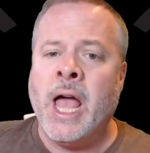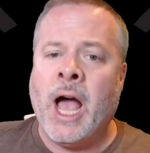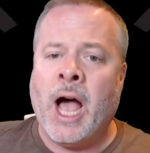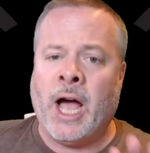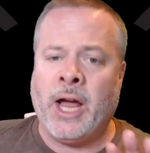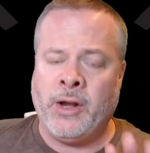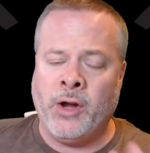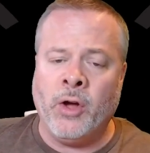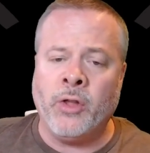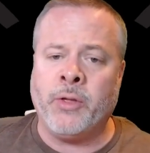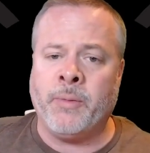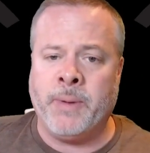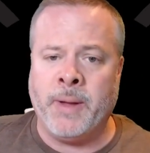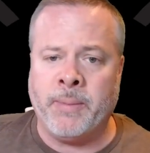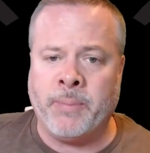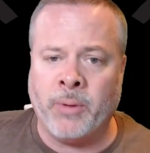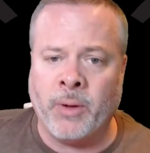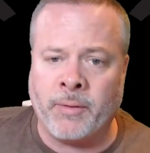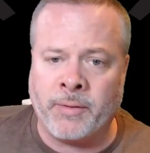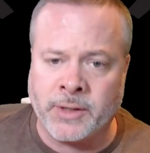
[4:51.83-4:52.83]
I know the
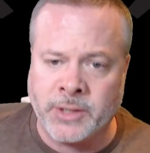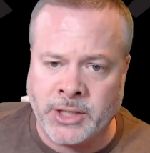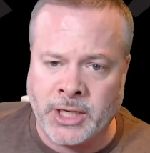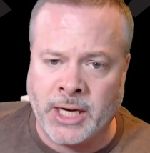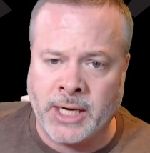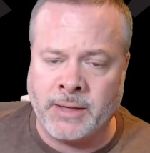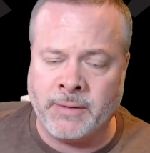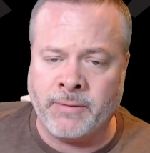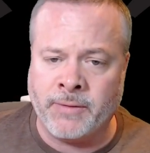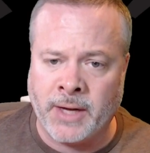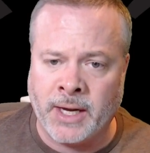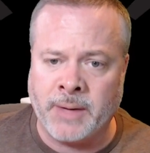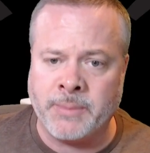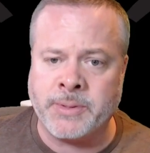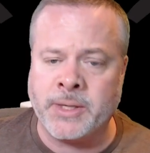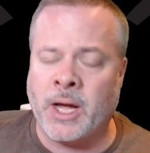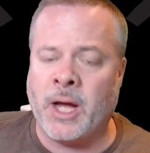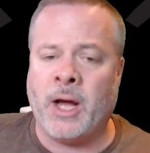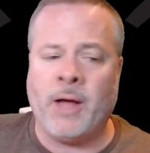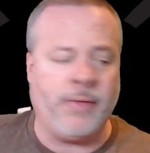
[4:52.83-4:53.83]
people over at Chain
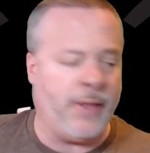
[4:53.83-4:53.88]
Vapes.